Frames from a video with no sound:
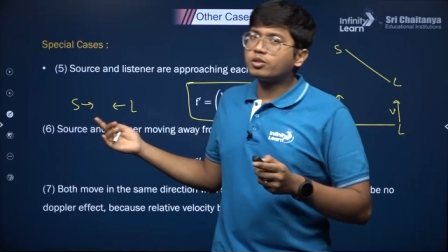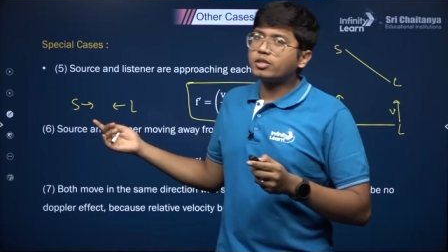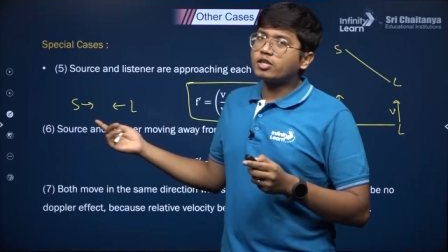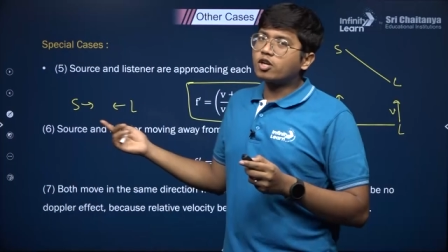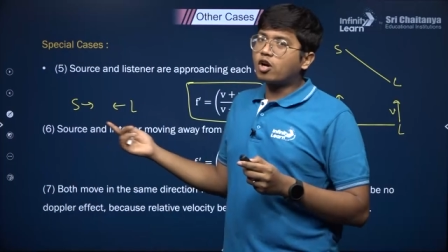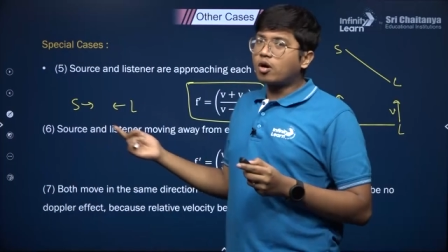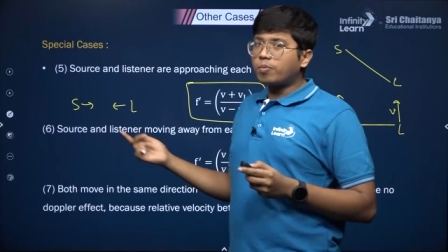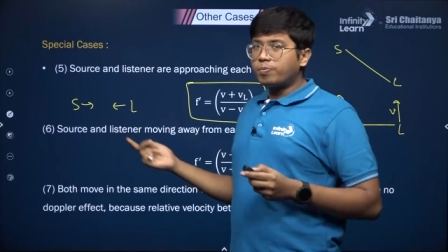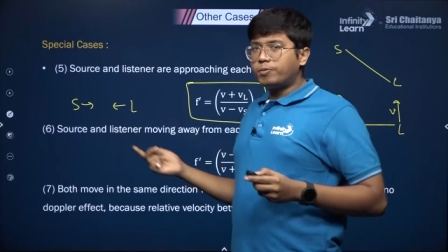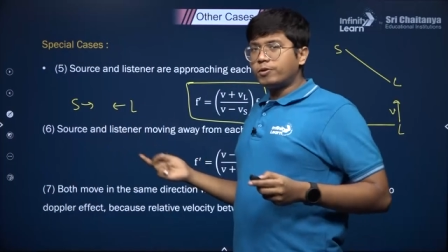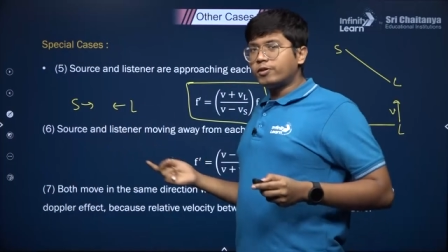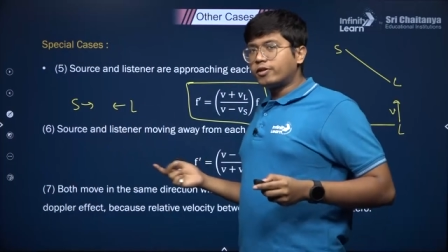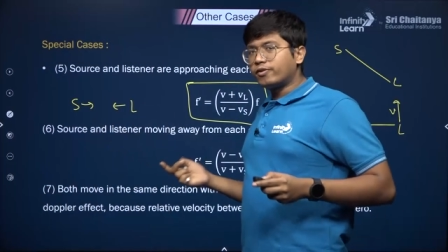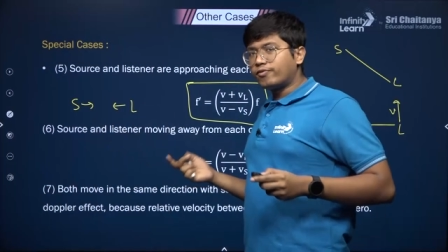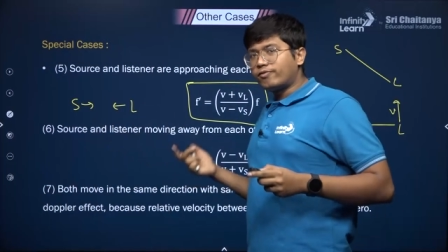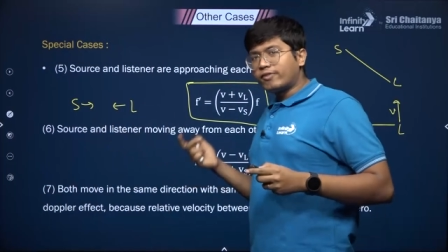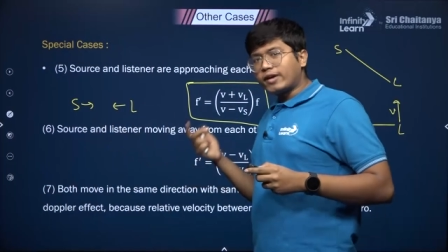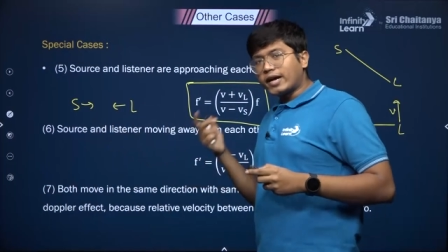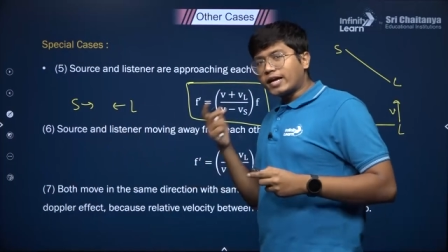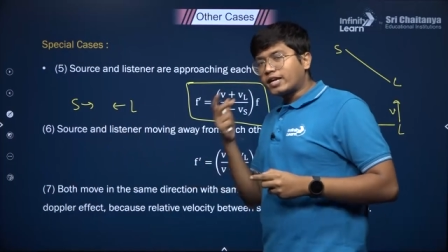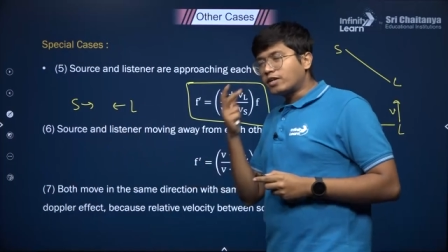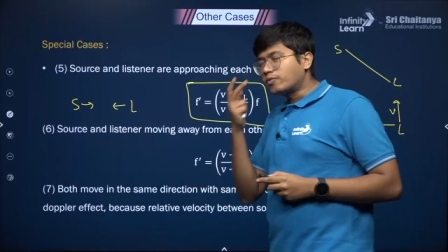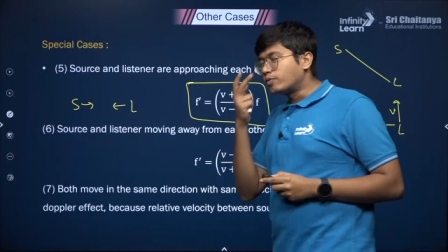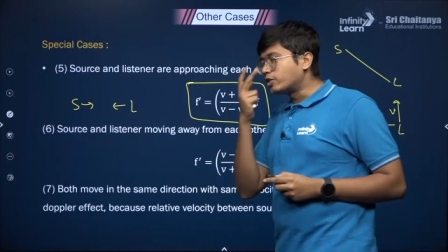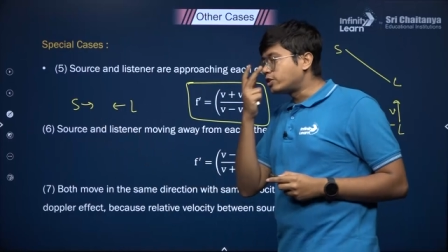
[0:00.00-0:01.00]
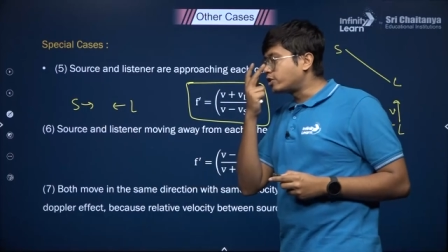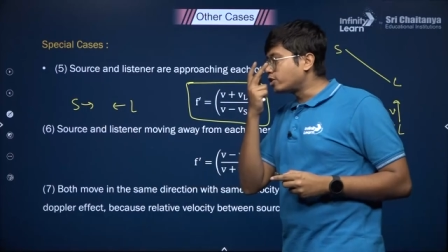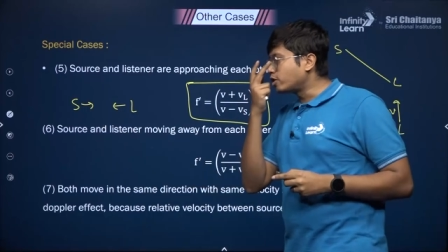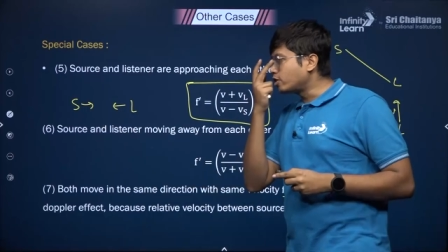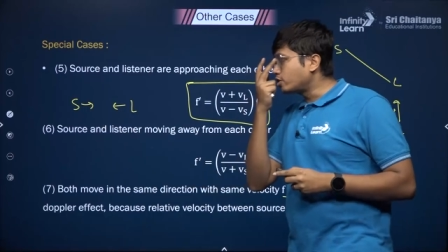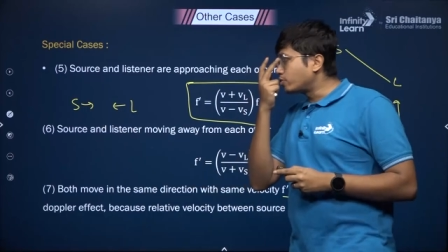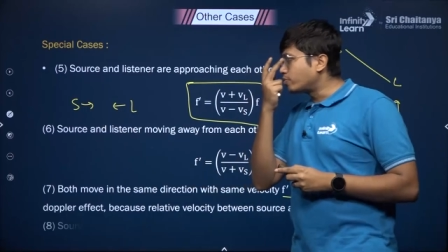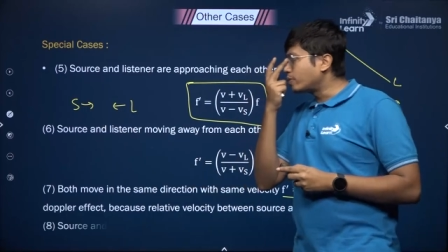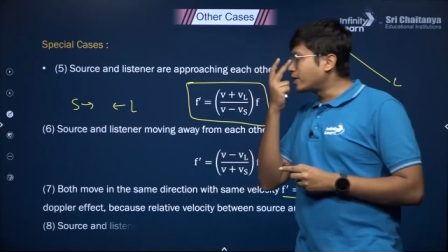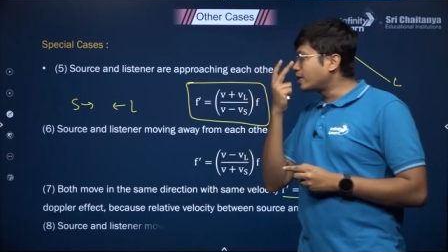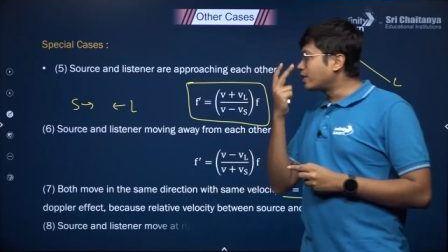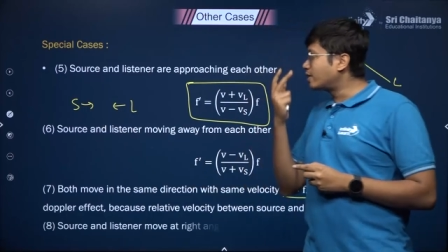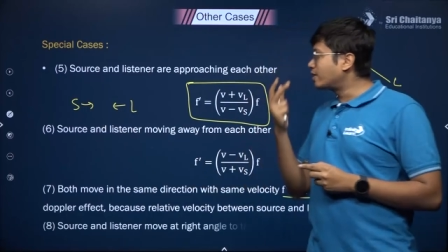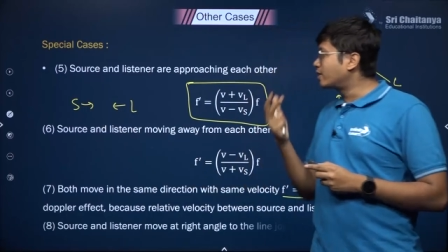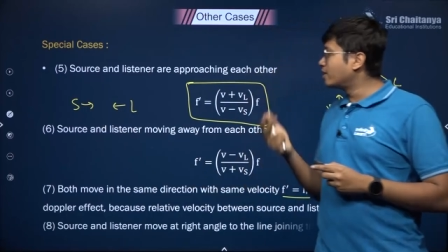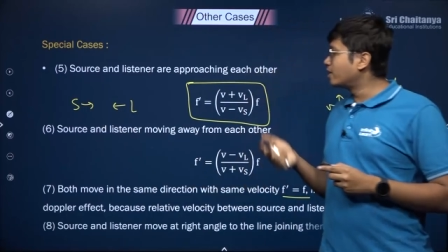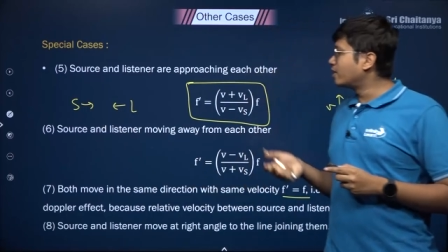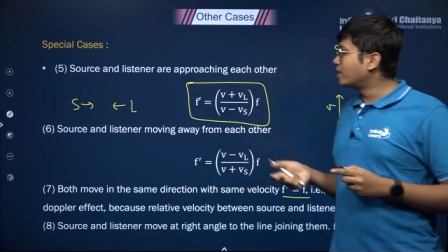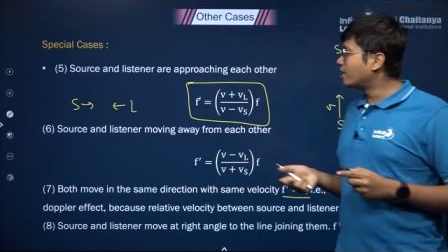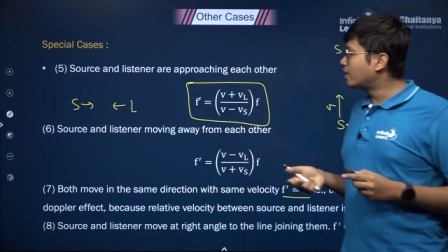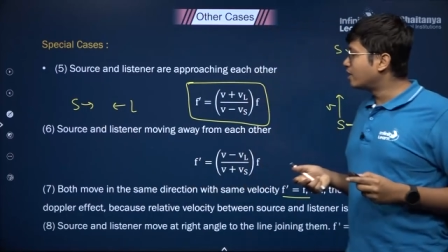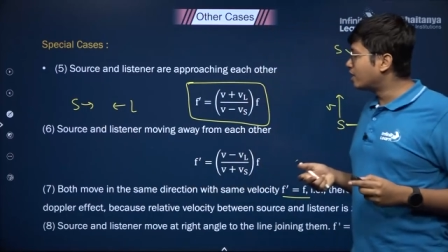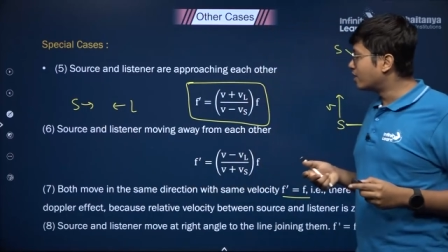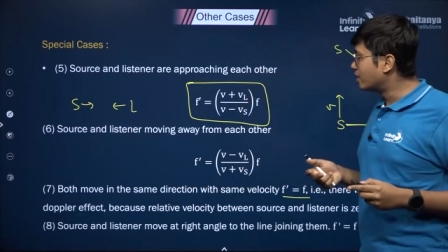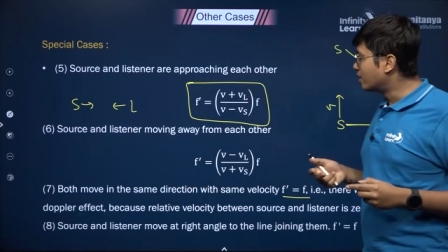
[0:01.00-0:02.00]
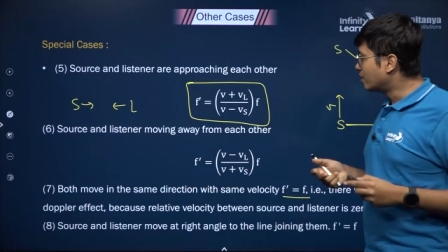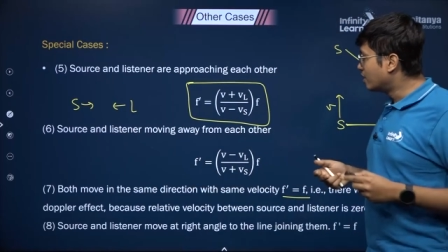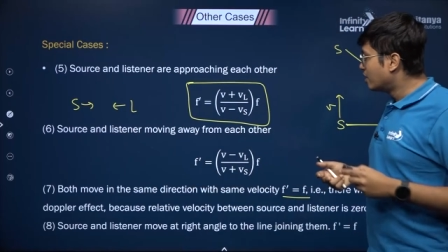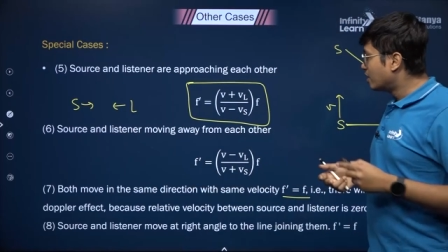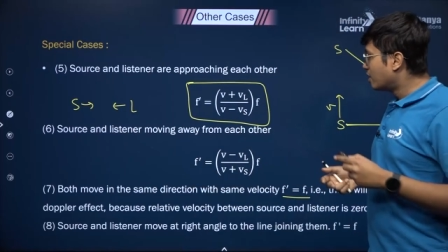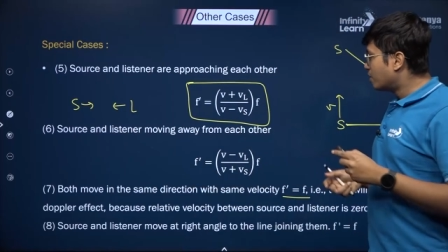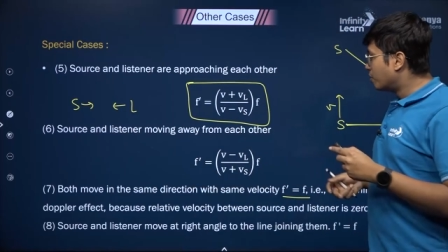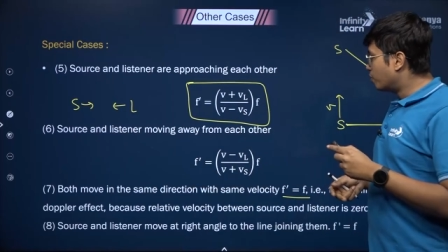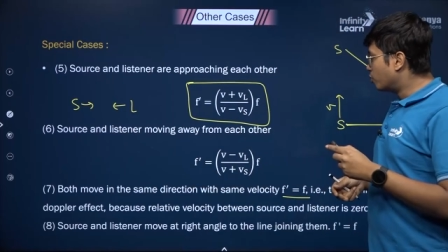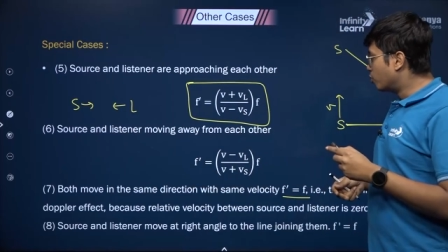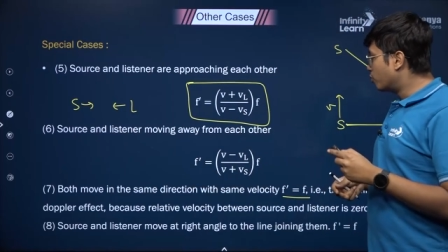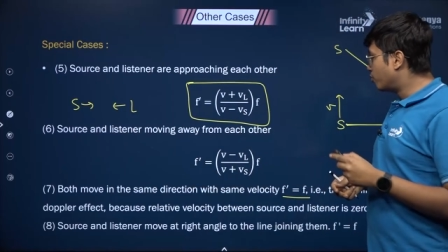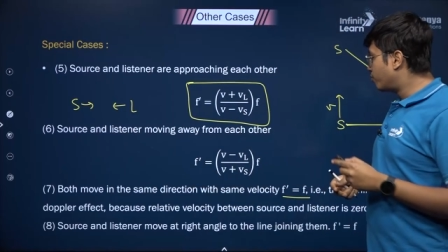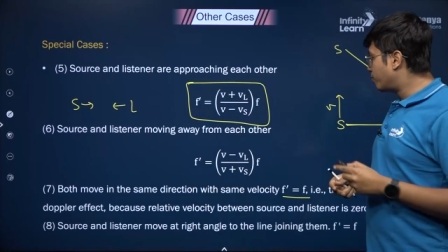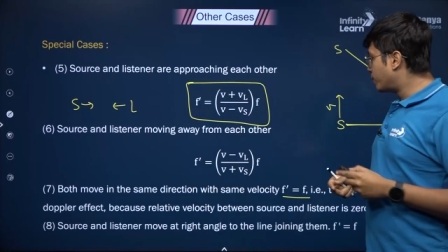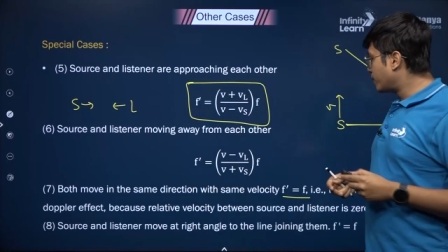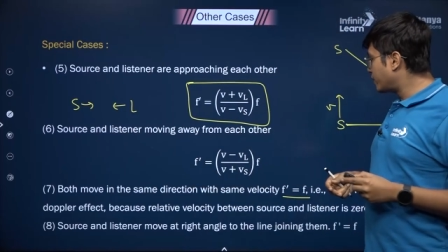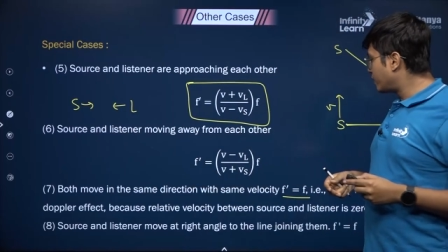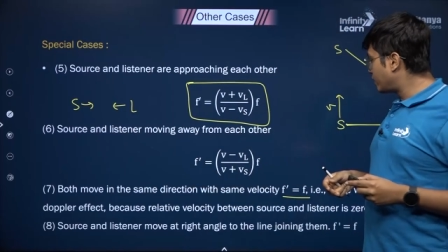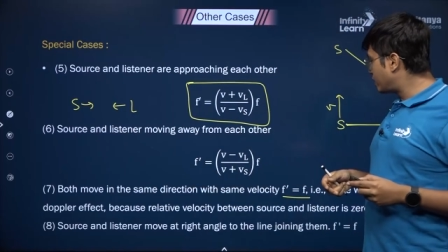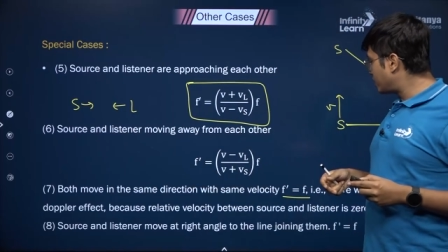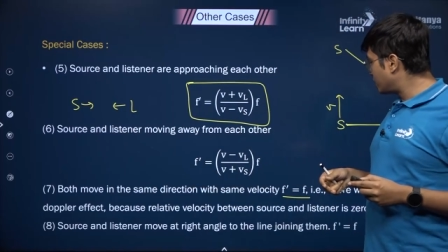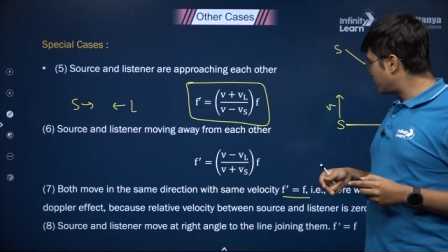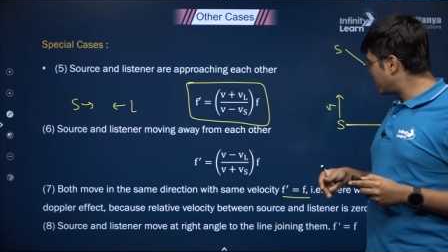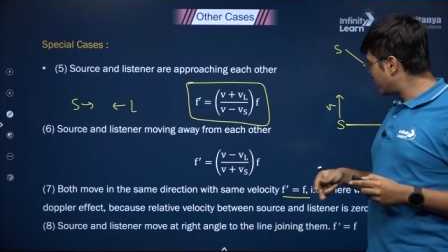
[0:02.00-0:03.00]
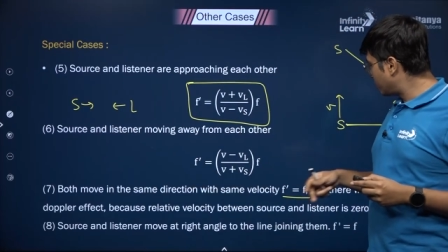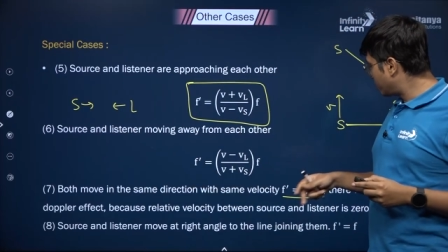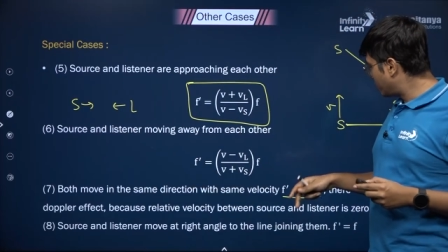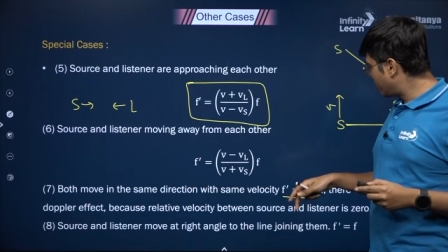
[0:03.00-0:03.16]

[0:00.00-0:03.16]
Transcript: the Doppler effect which is with the movement